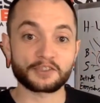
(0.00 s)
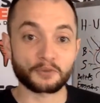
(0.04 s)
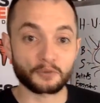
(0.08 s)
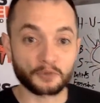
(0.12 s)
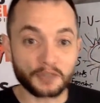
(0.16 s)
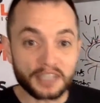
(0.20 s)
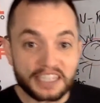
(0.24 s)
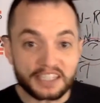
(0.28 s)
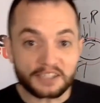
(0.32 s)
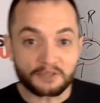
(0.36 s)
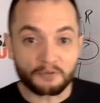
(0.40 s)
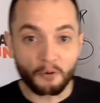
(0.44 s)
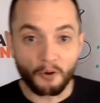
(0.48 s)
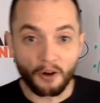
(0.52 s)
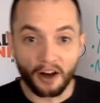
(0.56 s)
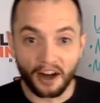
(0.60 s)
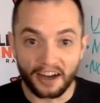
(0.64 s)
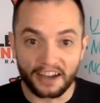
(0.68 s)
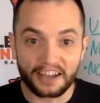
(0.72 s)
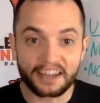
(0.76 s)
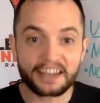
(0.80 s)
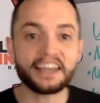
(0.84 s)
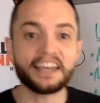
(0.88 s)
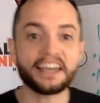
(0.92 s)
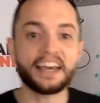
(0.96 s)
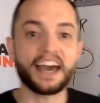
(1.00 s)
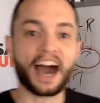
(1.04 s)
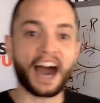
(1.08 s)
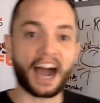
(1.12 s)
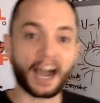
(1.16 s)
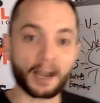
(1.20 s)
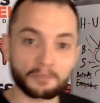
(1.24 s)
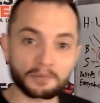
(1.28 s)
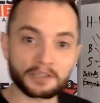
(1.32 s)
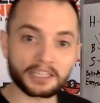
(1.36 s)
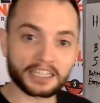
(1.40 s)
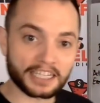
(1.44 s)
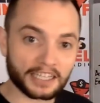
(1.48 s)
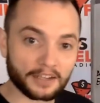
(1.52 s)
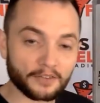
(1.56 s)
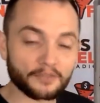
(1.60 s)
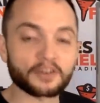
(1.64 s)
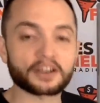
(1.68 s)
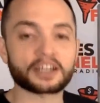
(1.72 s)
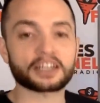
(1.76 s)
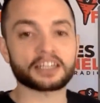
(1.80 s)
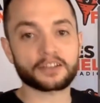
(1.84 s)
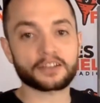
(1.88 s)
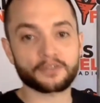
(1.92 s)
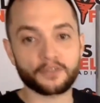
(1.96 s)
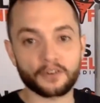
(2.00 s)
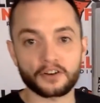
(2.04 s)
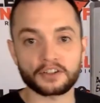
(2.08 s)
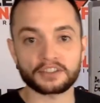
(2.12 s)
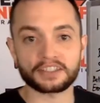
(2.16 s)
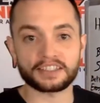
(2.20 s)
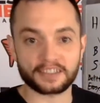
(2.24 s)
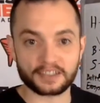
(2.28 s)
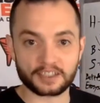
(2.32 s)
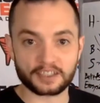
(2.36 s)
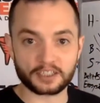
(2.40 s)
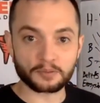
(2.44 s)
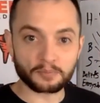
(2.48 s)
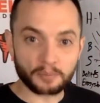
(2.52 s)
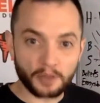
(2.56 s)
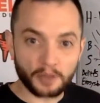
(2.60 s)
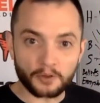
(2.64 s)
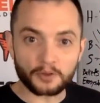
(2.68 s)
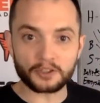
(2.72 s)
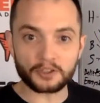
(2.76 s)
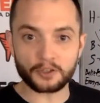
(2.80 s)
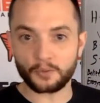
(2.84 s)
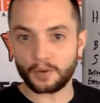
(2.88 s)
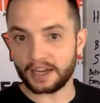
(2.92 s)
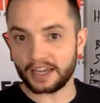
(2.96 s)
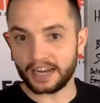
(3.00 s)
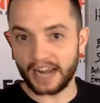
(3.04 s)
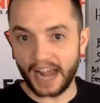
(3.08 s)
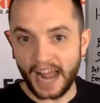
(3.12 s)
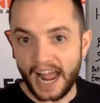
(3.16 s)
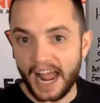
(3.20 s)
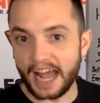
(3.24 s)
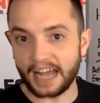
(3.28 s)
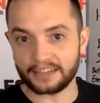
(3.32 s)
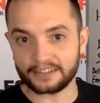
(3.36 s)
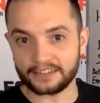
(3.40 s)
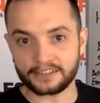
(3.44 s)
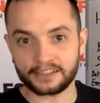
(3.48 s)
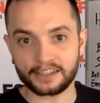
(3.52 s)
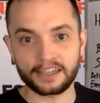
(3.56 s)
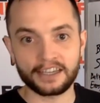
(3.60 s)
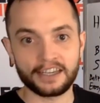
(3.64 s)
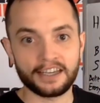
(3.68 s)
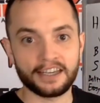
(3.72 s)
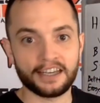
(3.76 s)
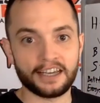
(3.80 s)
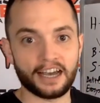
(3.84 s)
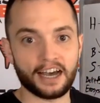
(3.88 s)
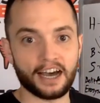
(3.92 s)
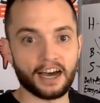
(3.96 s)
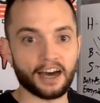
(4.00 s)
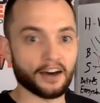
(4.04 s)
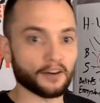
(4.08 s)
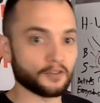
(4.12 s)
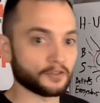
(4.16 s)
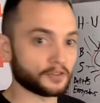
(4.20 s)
And it's the reason why I believe ClickFunnels has exploded the way it has